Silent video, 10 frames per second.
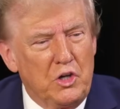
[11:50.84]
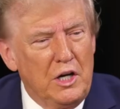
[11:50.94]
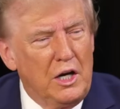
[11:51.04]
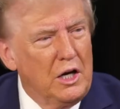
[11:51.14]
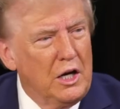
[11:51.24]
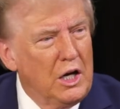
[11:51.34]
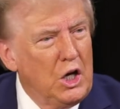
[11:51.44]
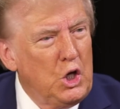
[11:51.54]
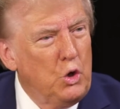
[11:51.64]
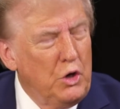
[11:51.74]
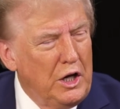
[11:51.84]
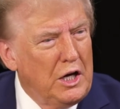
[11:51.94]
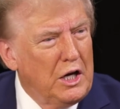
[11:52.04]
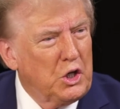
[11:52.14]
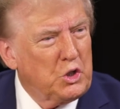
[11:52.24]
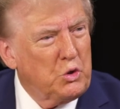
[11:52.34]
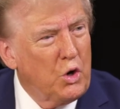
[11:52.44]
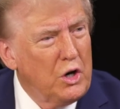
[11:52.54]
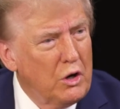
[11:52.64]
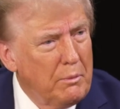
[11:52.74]
things. You need an, you need an
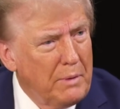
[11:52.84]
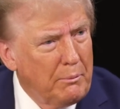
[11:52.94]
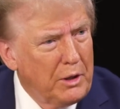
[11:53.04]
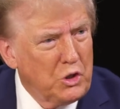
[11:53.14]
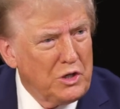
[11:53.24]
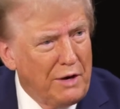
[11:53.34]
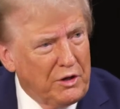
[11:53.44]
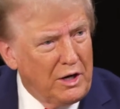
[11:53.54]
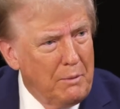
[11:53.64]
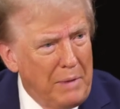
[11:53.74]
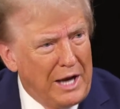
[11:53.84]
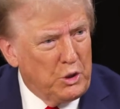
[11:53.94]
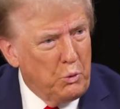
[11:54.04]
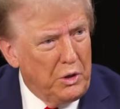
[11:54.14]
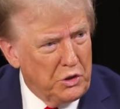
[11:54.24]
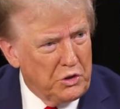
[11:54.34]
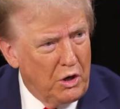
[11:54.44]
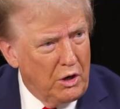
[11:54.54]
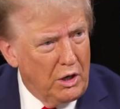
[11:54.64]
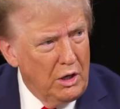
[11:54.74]
extraordinary memory because you have to come back to where you
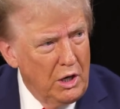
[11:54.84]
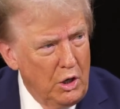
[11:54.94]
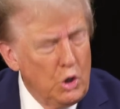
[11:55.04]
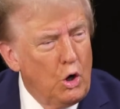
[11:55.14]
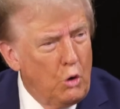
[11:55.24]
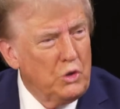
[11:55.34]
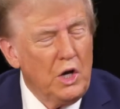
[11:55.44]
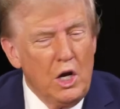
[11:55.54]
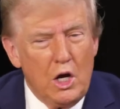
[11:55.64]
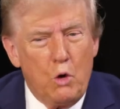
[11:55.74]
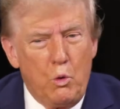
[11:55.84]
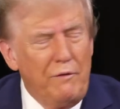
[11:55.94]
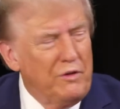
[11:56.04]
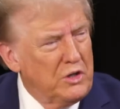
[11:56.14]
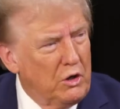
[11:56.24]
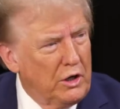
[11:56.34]
started. Yes. You always a weave is